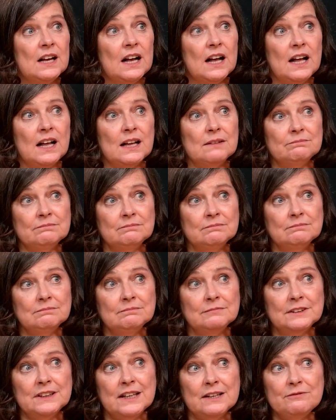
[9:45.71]

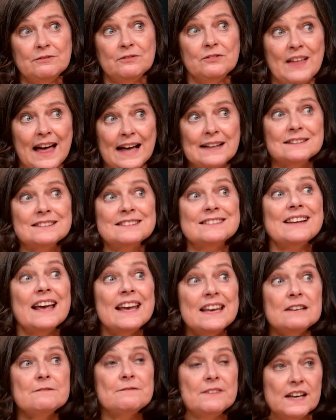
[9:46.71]
That
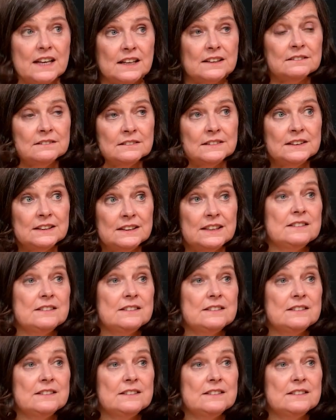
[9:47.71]
saving